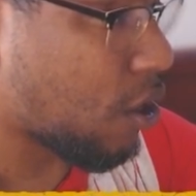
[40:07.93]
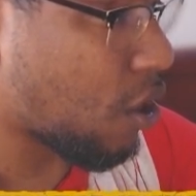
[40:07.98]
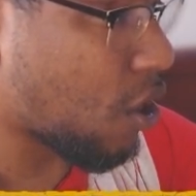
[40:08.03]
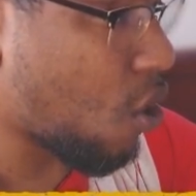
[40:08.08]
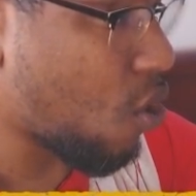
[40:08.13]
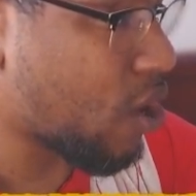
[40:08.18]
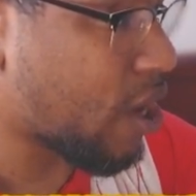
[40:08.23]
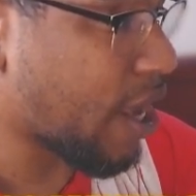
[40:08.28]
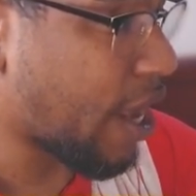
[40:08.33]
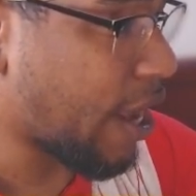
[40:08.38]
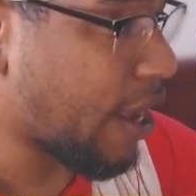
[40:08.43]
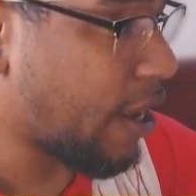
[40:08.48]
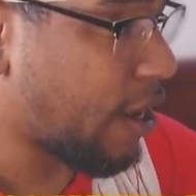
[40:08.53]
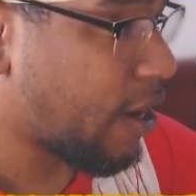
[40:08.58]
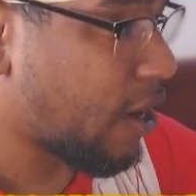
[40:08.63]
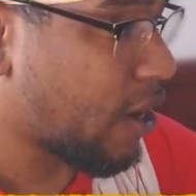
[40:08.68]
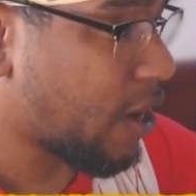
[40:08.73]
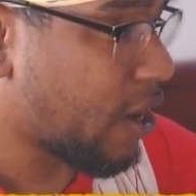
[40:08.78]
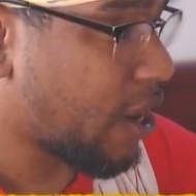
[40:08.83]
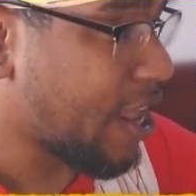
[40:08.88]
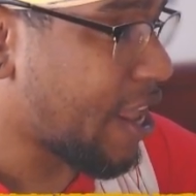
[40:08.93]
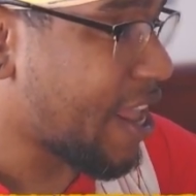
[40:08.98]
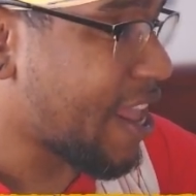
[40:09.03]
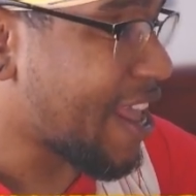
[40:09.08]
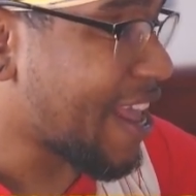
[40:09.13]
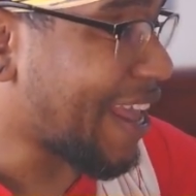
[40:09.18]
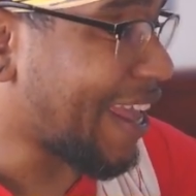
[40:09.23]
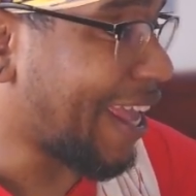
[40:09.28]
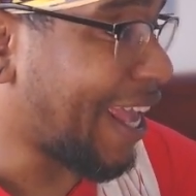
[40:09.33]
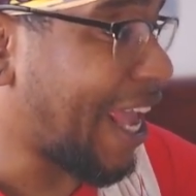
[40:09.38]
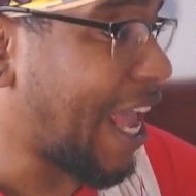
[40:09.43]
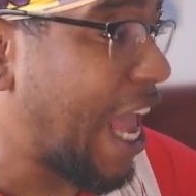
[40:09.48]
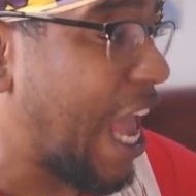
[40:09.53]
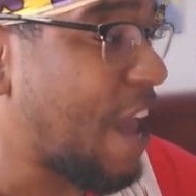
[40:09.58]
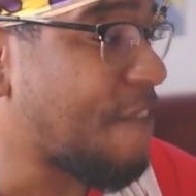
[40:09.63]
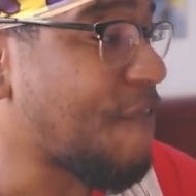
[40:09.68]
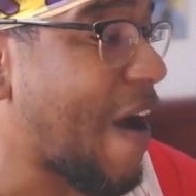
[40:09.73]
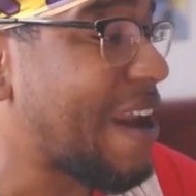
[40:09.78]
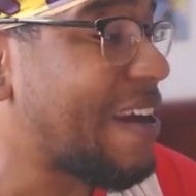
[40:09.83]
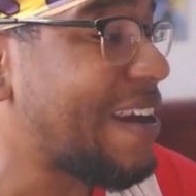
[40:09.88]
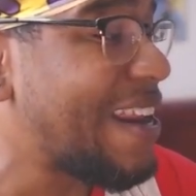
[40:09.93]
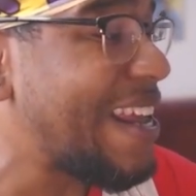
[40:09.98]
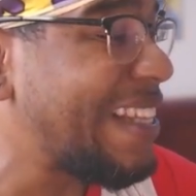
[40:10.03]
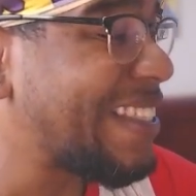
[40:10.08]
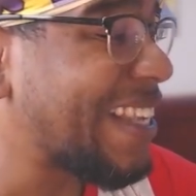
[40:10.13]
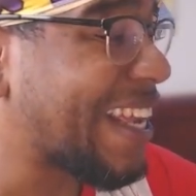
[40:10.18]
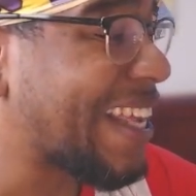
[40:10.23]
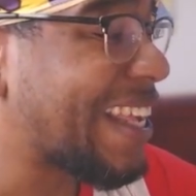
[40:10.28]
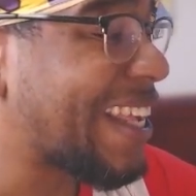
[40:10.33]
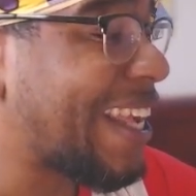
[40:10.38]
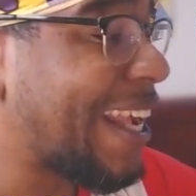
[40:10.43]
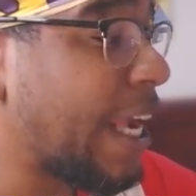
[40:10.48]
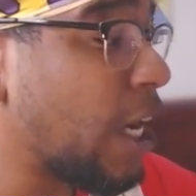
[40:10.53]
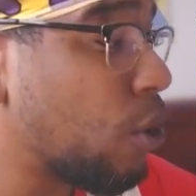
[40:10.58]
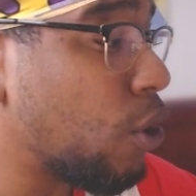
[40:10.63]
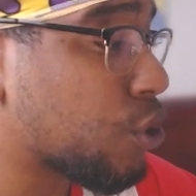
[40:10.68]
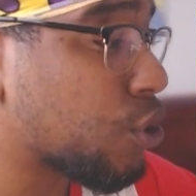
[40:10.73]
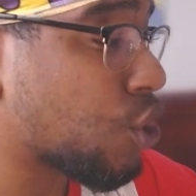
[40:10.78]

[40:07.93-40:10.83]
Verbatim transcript: Okay, if I need to kill